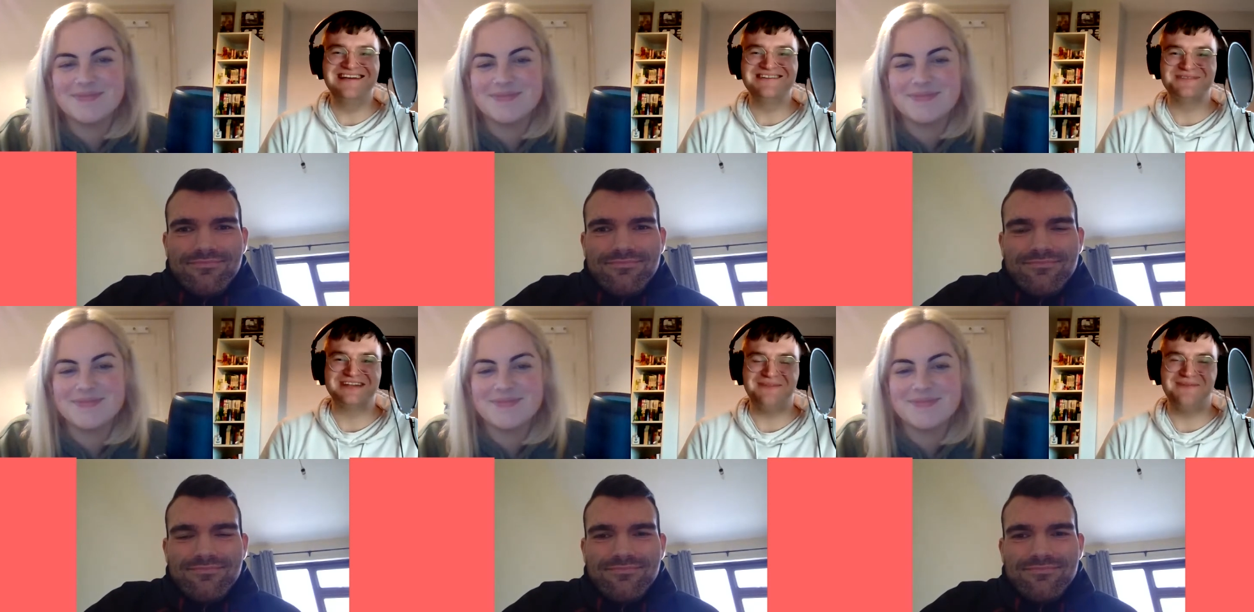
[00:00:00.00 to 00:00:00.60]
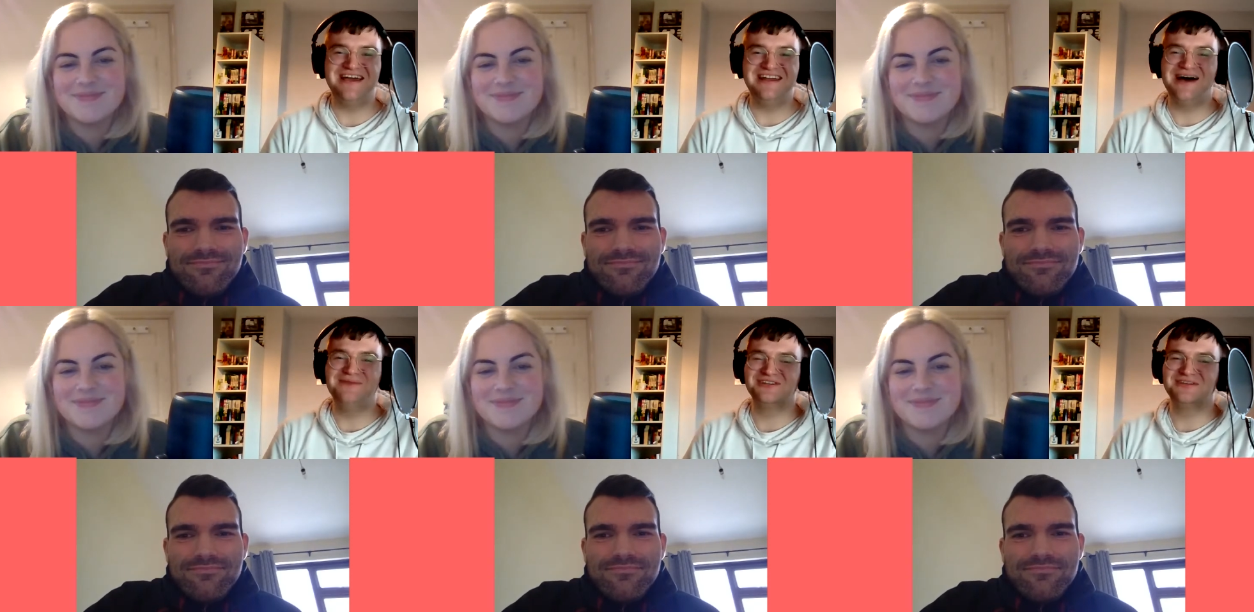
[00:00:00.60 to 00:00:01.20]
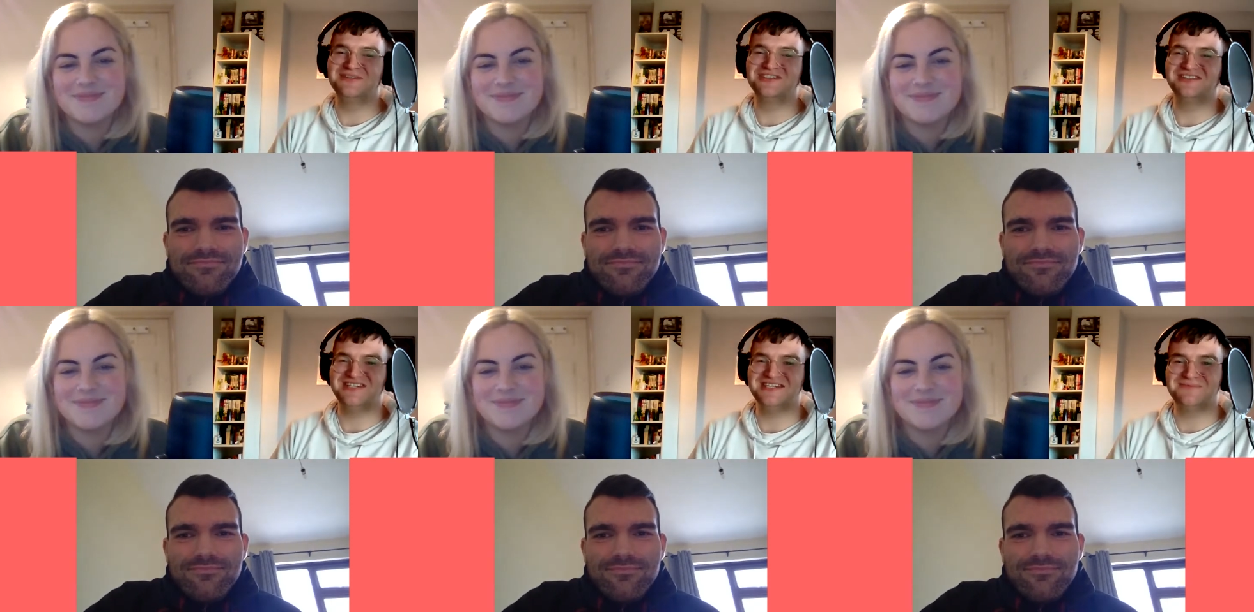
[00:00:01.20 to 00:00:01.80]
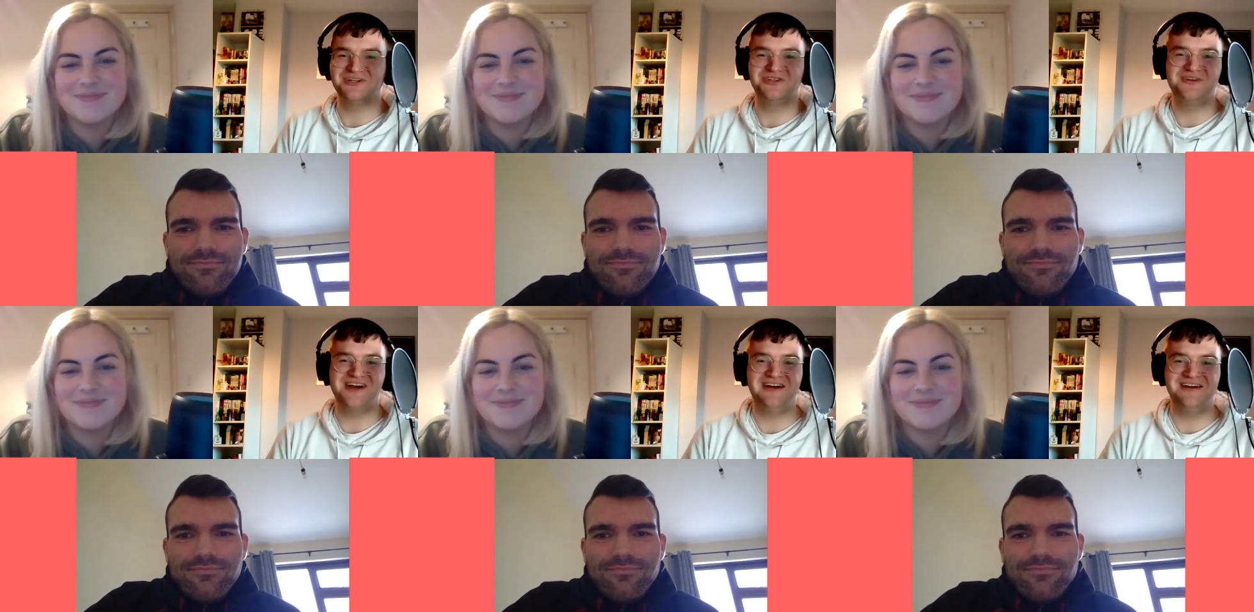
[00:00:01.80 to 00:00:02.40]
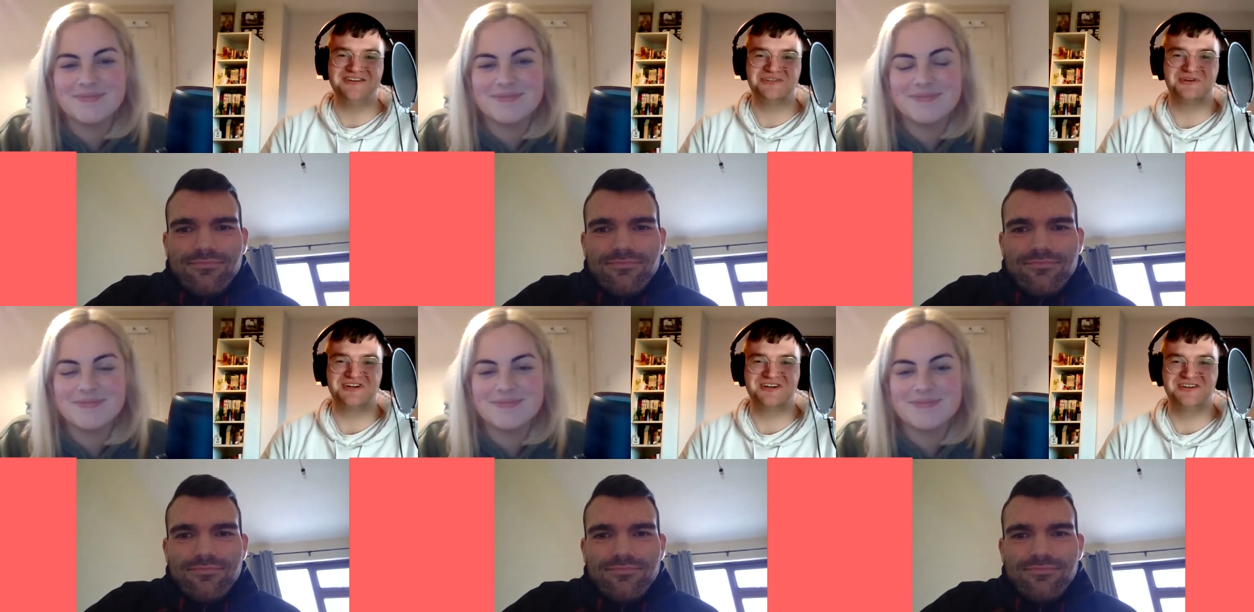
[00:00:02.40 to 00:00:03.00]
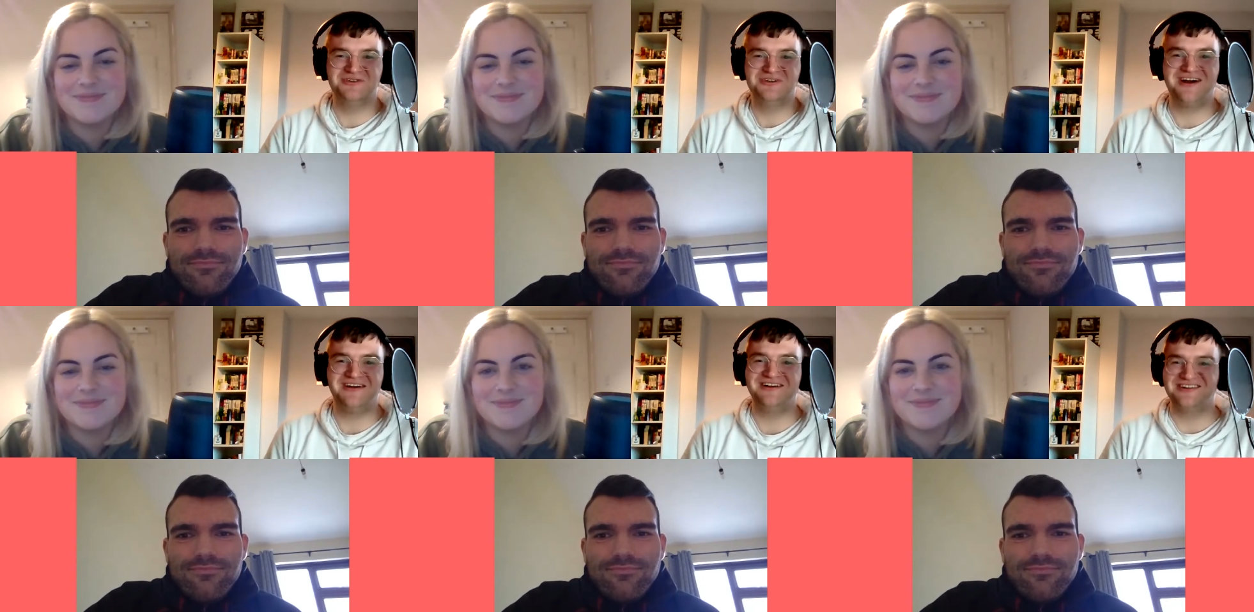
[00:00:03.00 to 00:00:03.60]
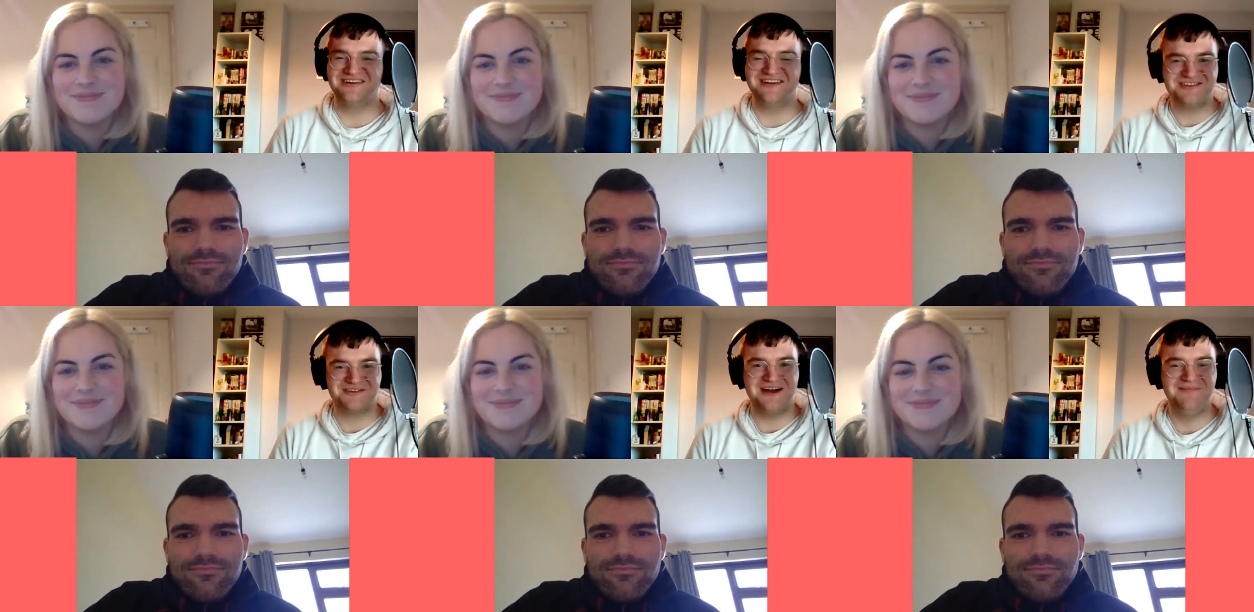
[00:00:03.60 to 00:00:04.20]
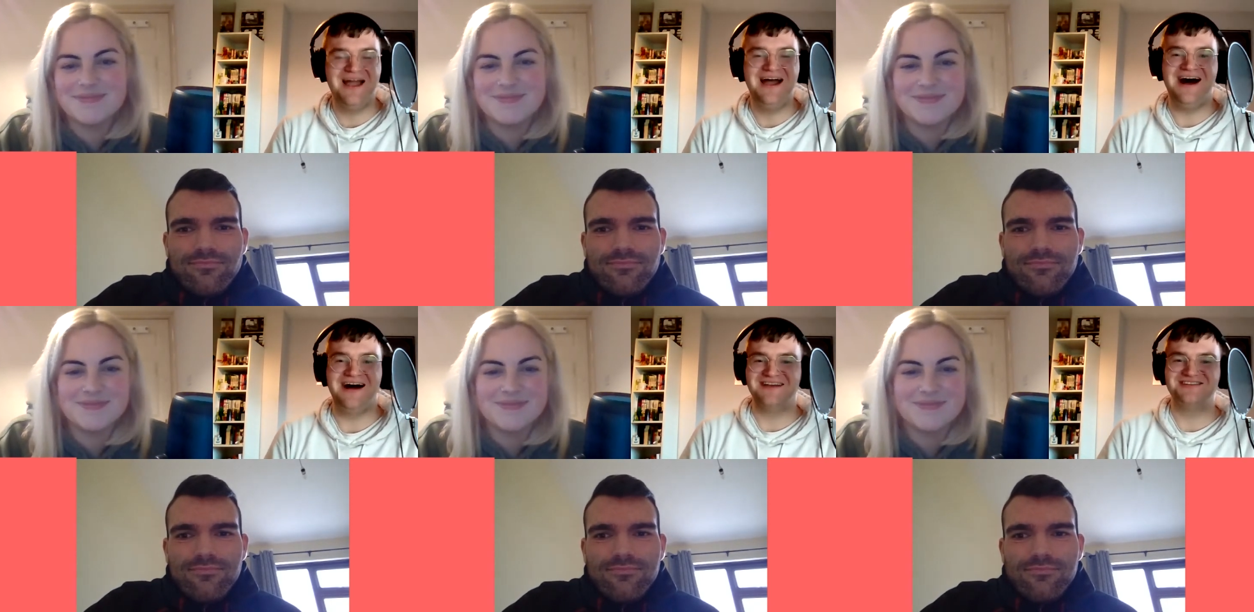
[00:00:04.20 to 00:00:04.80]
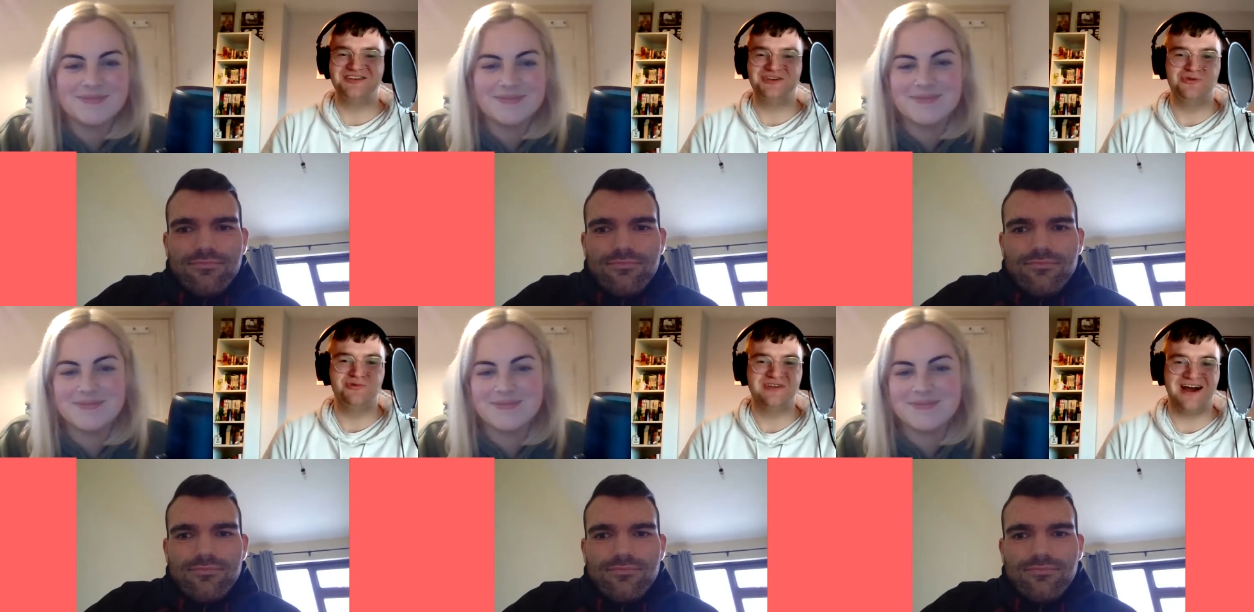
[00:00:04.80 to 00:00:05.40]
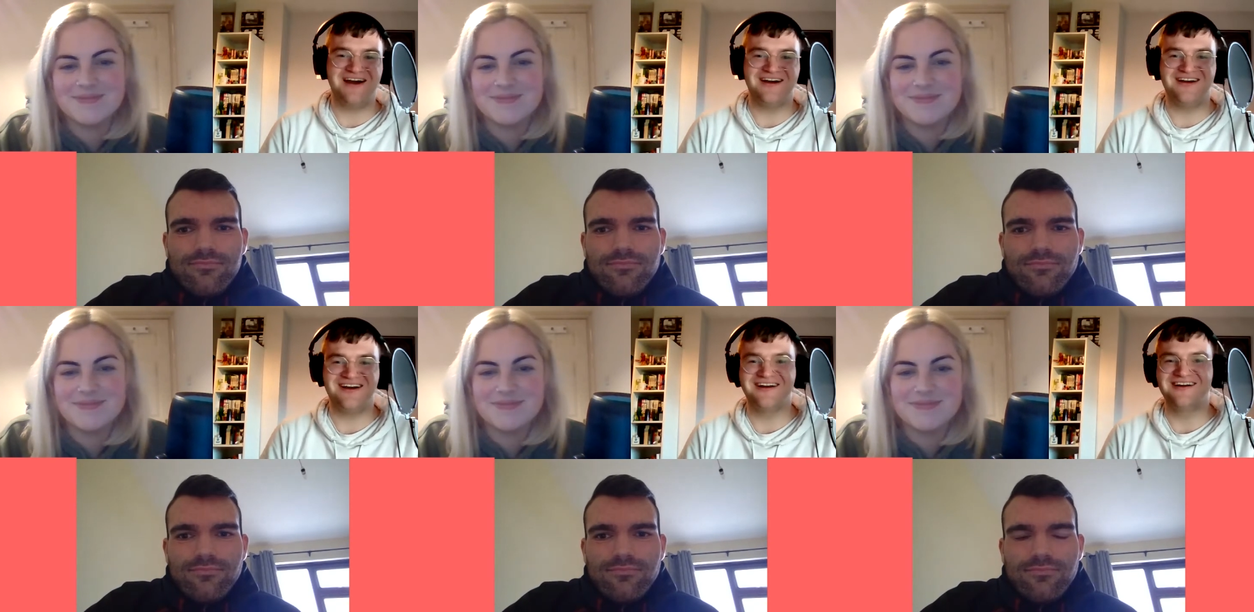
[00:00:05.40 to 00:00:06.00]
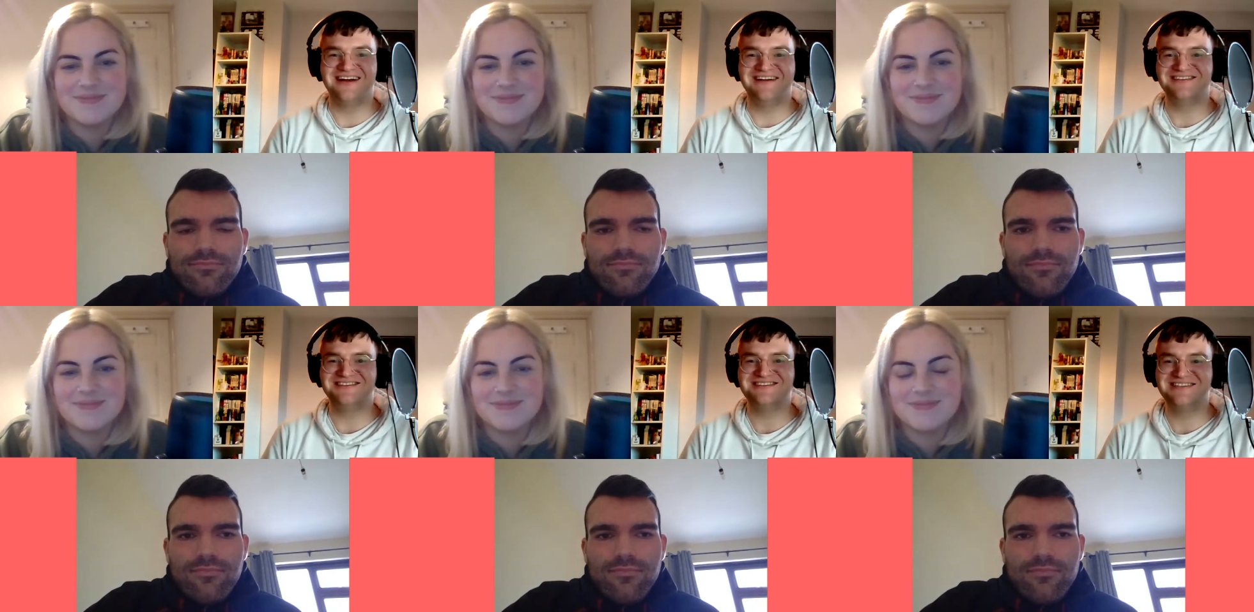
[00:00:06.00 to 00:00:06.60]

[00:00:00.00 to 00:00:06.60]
Speaker 1: use with the game Mahana Amshu to measure she's or Hugh Carr here or Twitter, Hugh Carr here or Instagram, Agus Hugh Carr or and